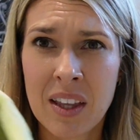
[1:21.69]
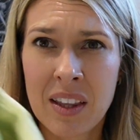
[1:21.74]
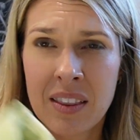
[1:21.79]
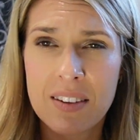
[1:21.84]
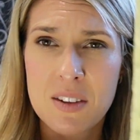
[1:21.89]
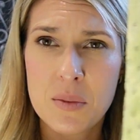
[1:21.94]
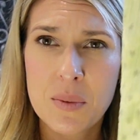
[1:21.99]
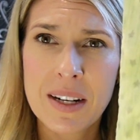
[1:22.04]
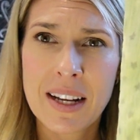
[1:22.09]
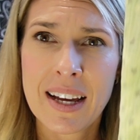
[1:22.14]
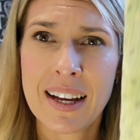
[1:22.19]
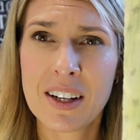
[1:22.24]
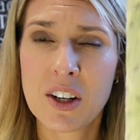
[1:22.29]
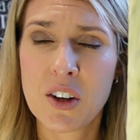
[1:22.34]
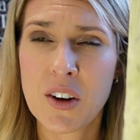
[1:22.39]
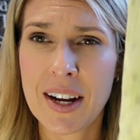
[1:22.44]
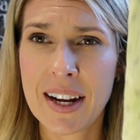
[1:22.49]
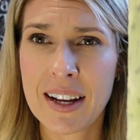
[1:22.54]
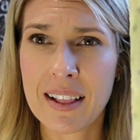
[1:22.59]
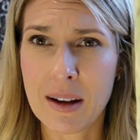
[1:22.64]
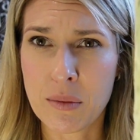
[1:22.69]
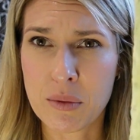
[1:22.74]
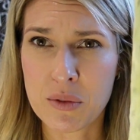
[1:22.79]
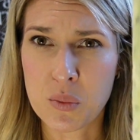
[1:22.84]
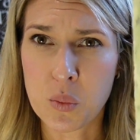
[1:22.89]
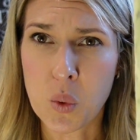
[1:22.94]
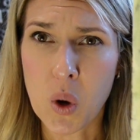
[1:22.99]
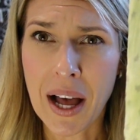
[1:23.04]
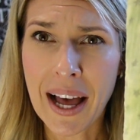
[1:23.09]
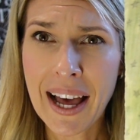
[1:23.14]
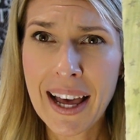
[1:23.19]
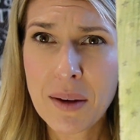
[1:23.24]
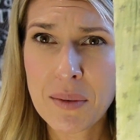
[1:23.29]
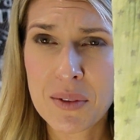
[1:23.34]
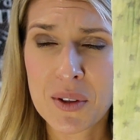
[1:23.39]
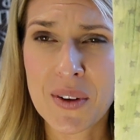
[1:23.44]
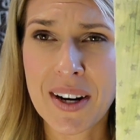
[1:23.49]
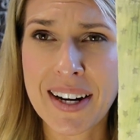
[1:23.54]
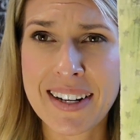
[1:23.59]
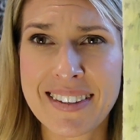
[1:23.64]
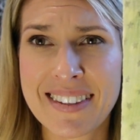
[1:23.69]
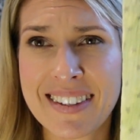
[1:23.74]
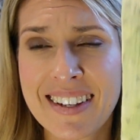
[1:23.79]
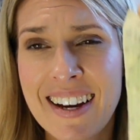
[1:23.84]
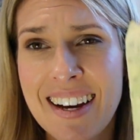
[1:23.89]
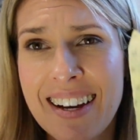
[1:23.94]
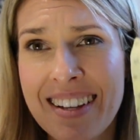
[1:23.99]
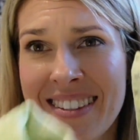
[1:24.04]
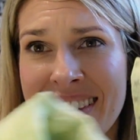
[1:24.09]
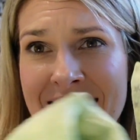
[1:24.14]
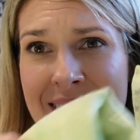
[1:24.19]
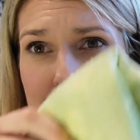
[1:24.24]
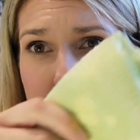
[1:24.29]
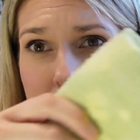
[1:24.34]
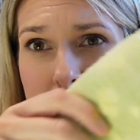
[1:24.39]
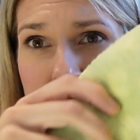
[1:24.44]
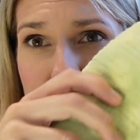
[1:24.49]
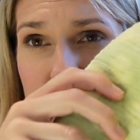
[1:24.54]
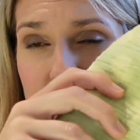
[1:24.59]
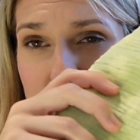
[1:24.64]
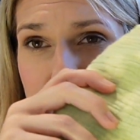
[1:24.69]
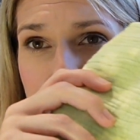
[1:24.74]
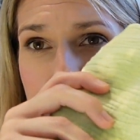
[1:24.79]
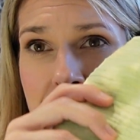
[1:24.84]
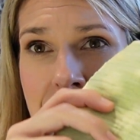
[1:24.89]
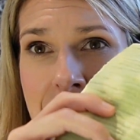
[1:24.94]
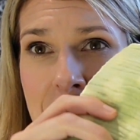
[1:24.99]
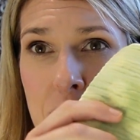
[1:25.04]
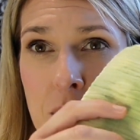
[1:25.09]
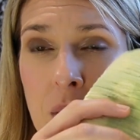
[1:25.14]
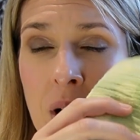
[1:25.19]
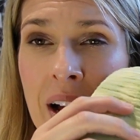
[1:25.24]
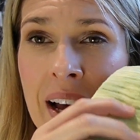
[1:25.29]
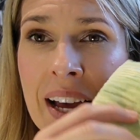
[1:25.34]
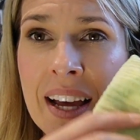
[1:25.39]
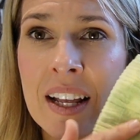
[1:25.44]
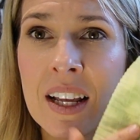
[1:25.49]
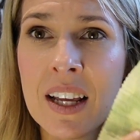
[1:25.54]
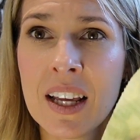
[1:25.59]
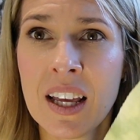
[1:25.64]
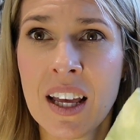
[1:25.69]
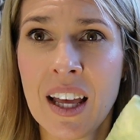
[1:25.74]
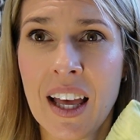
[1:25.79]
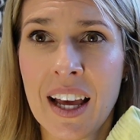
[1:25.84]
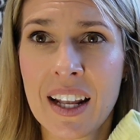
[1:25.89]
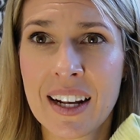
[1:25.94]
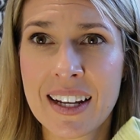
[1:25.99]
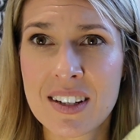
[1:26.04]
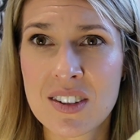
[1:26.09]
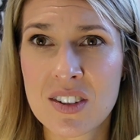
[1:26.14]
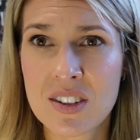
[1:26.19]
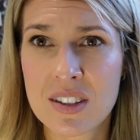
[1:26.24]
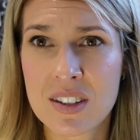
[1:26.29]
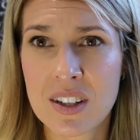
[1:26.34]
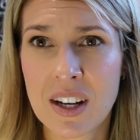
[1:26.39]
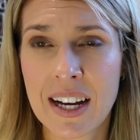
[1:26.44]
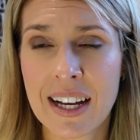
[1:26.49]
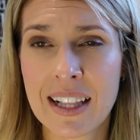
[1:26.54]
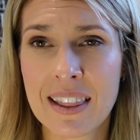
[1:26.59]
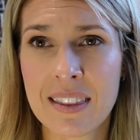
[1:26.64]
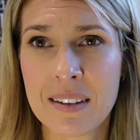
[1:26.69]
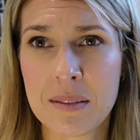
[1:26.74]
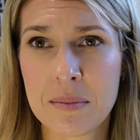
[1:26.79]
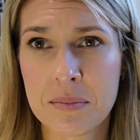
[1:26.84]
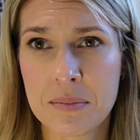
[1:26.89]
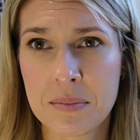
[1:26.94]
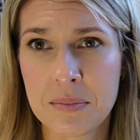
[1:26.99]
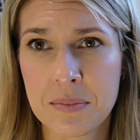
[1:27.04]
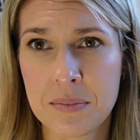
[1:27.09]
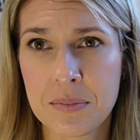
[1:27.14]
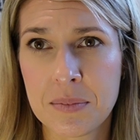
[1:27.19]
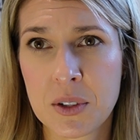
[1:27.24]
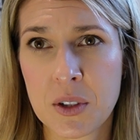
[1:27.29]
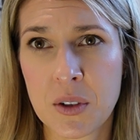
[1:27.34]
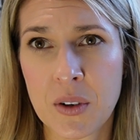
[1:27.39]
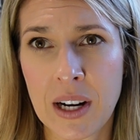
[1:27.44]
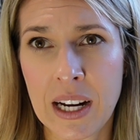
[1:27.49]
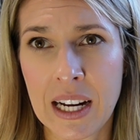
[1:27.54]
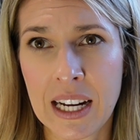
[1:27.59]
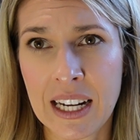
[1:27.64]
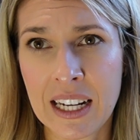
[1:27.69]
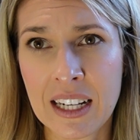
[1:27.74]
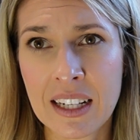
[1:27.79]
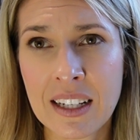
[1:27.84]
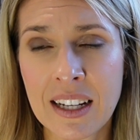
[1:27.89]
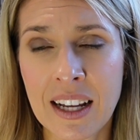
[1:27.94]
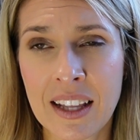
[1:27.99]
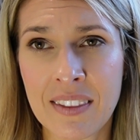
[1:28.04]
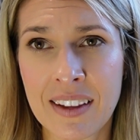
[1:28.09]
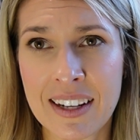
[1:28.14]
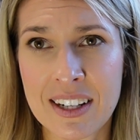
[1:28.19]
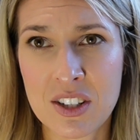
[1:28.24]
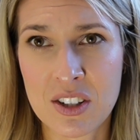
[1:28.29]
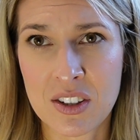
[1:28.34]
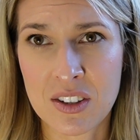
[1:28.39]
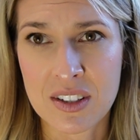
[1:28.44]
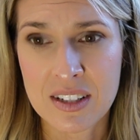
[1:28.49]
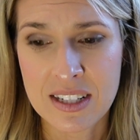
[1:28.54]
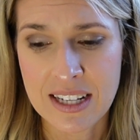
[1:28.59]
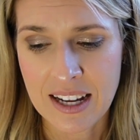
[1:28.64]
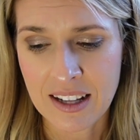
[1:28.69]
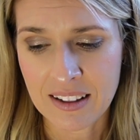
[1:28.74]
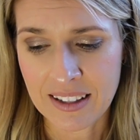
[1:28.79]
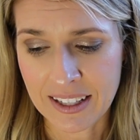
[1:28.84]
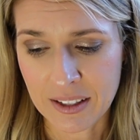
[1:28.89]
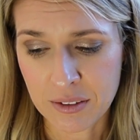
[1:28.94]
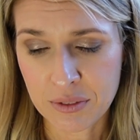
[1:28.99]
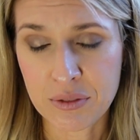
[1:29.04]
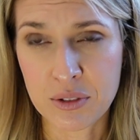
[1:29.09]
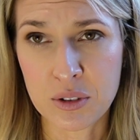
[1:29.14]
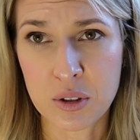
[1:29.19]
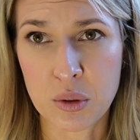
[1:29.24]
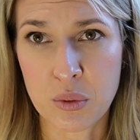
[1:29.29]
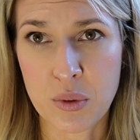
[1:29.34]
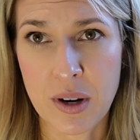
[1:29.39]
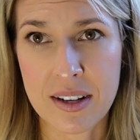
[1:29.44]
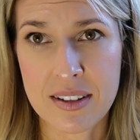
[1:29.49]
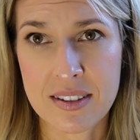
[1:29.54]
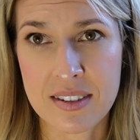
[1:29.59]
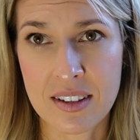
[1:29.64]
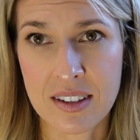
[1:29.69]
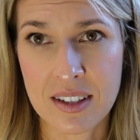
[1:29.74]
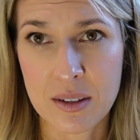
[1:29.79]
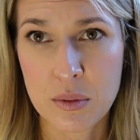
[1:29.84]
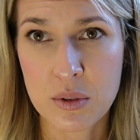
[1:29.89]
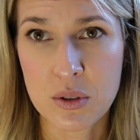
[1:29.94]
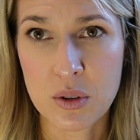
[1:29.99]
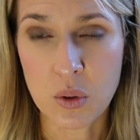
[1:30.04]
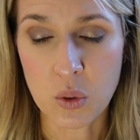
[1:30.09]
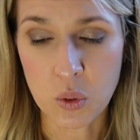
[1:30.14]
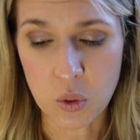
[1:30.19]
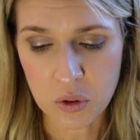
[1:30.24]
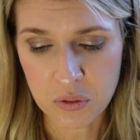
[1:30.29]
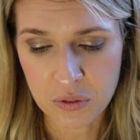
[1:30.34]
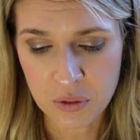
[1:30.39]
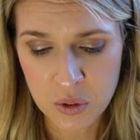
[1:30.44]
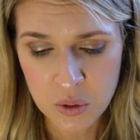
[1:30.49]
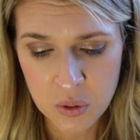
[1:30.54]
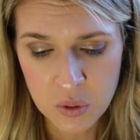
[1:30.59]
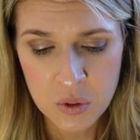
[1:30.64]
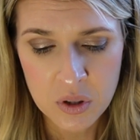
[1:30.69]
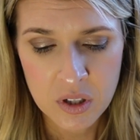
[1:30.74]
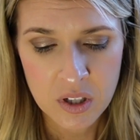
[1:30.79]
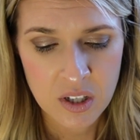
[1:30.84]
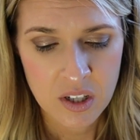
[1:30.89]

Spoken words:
This one had grey, was white with grey stars, and this one was just plain white. And I dyed them green and they turned out like fluorescent. It was awful.